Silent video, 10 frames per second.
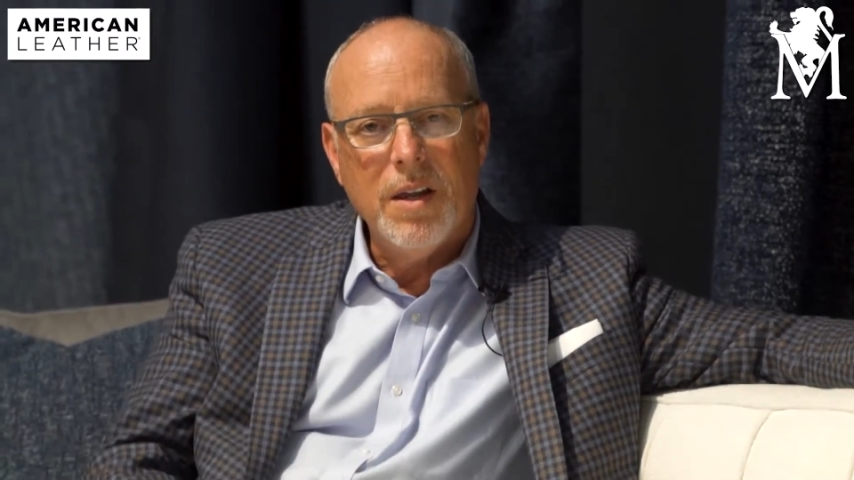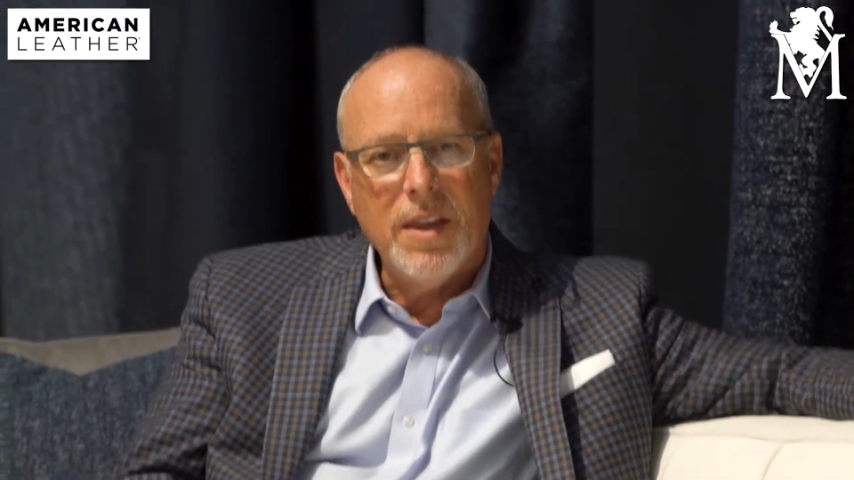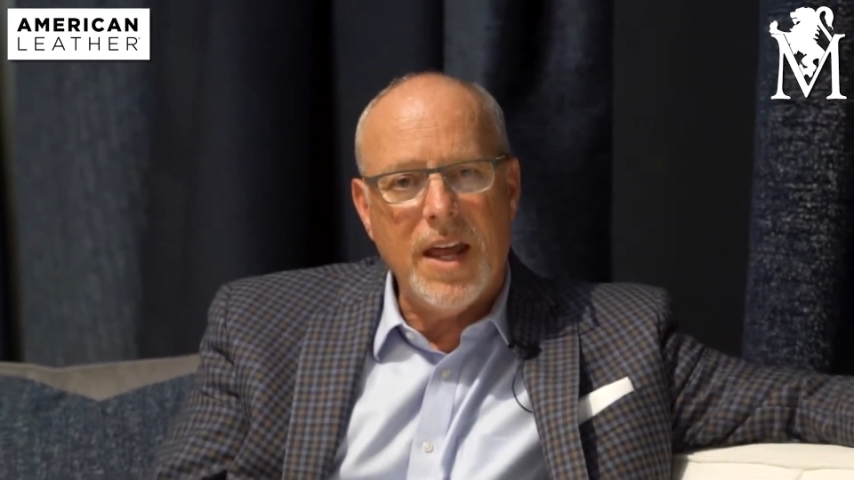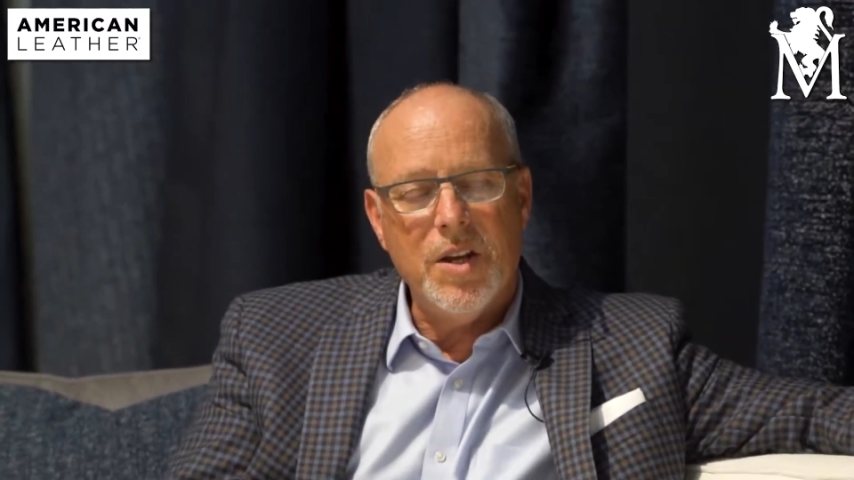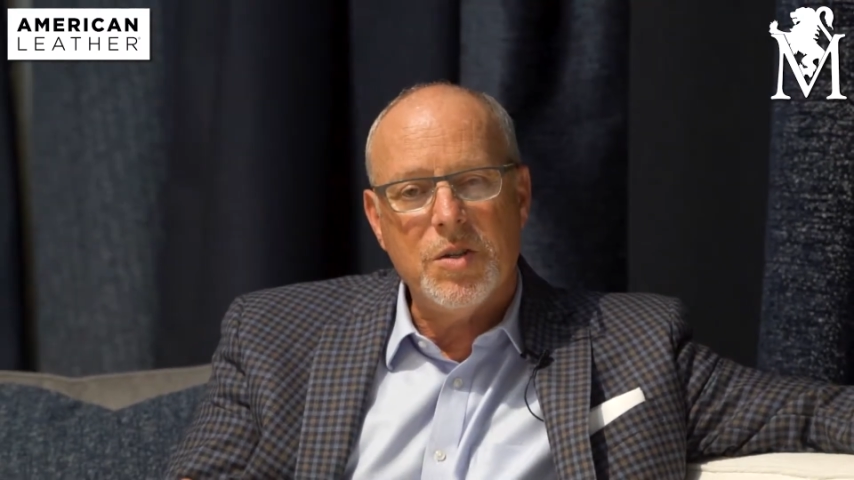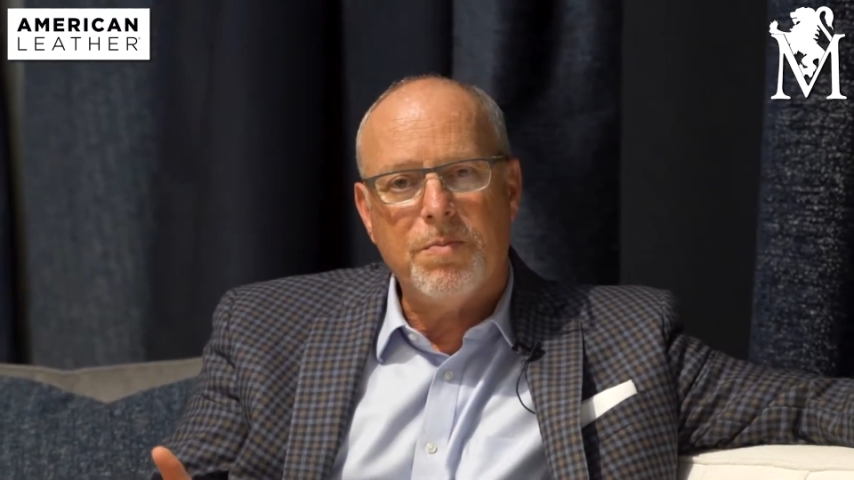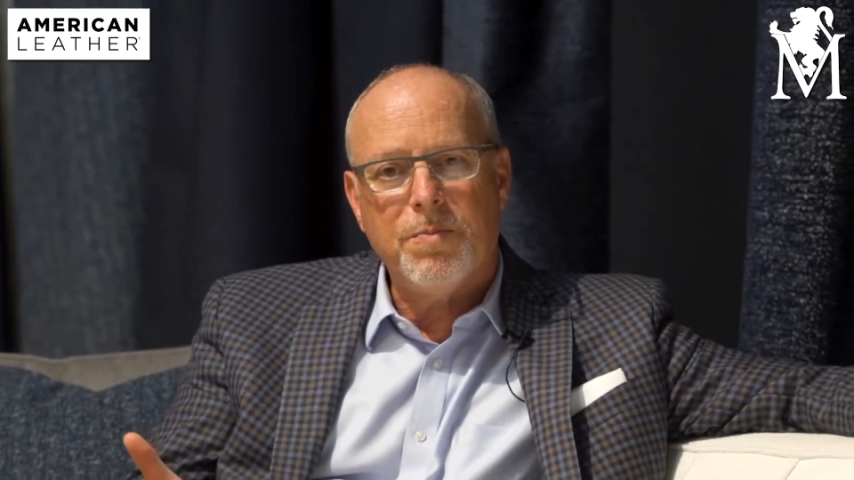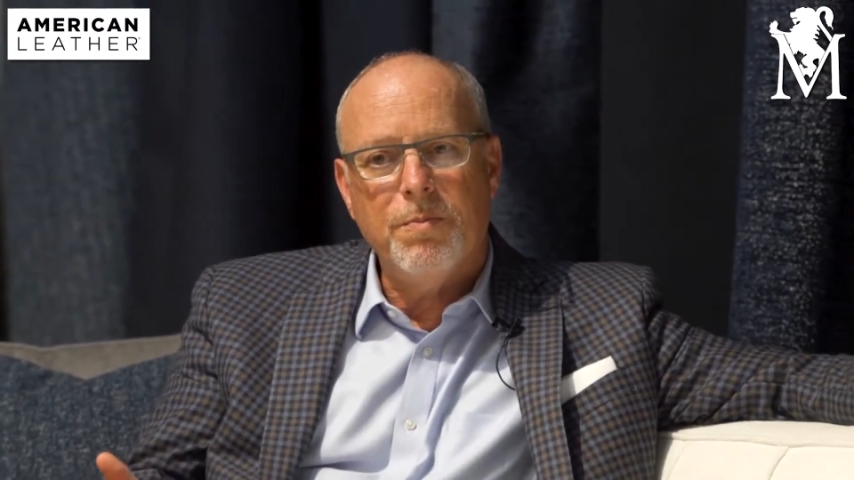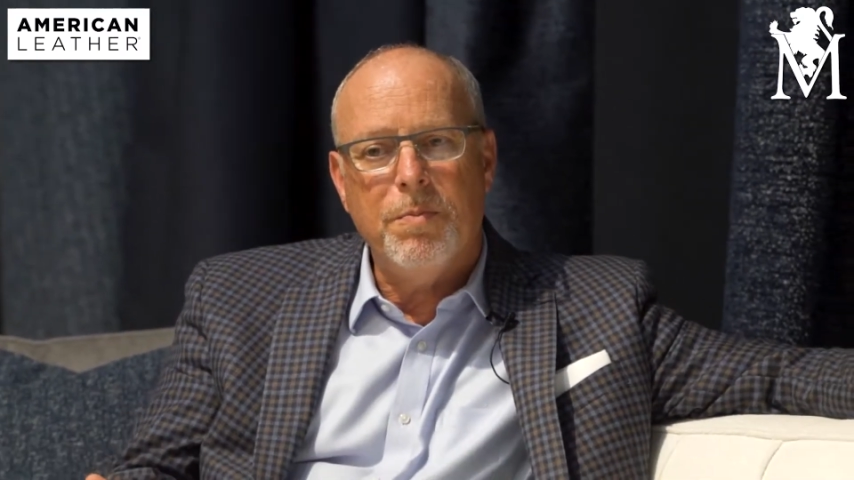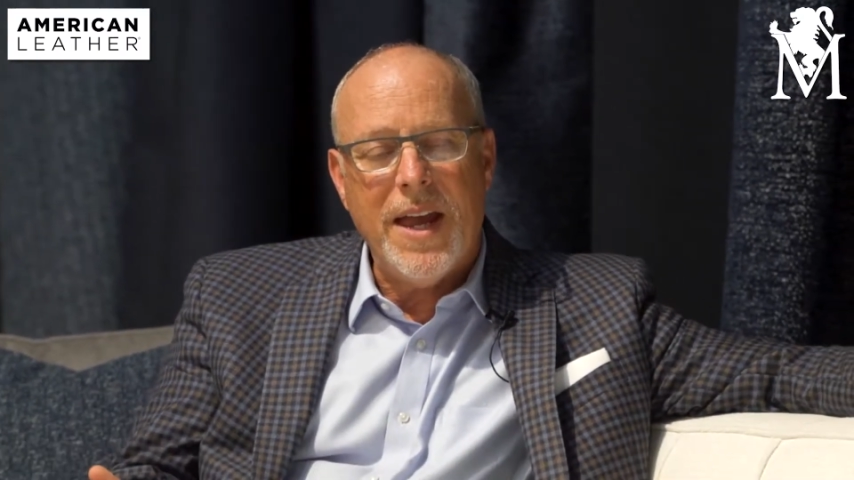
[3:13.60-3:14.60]
that is
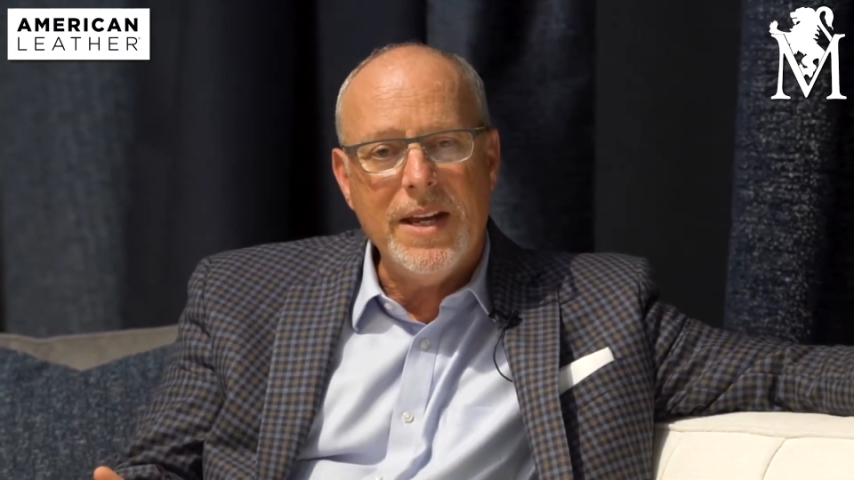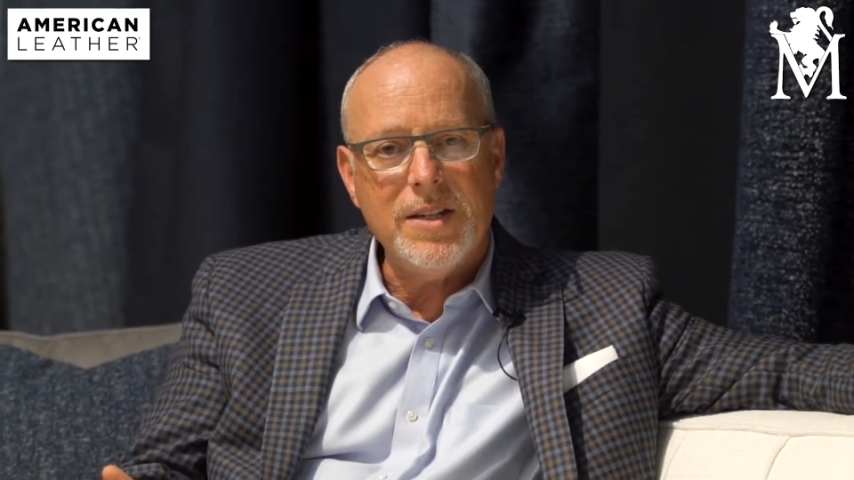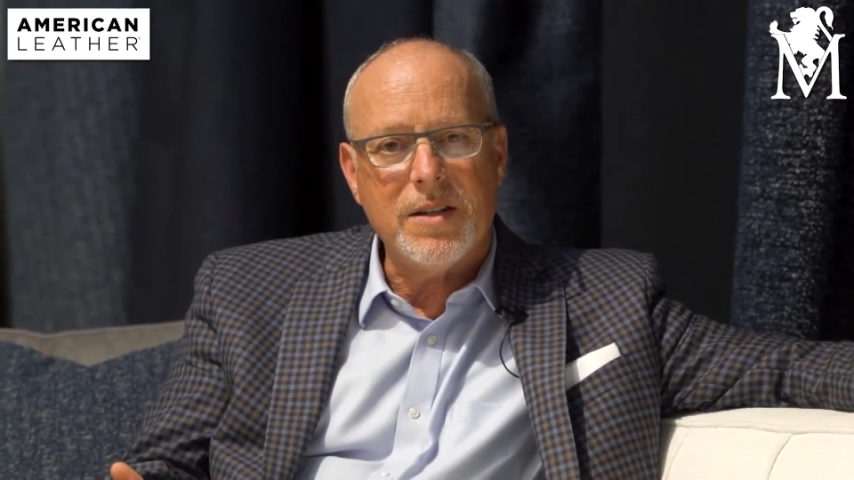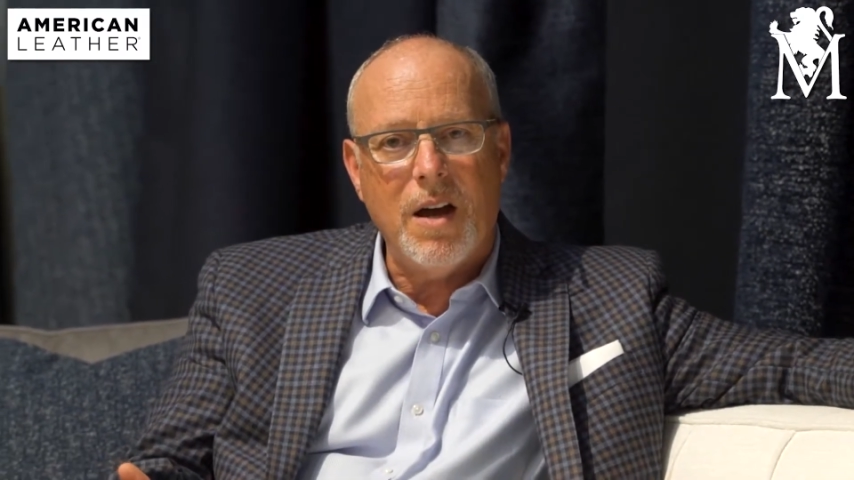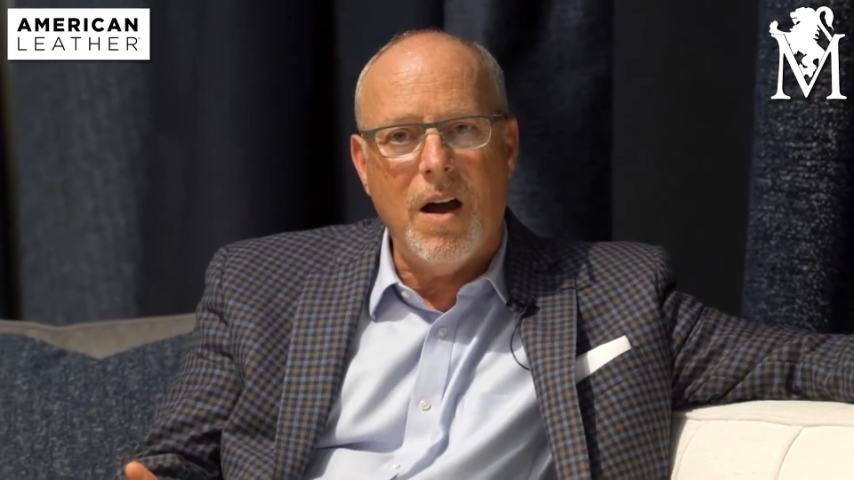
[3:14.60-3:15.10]
based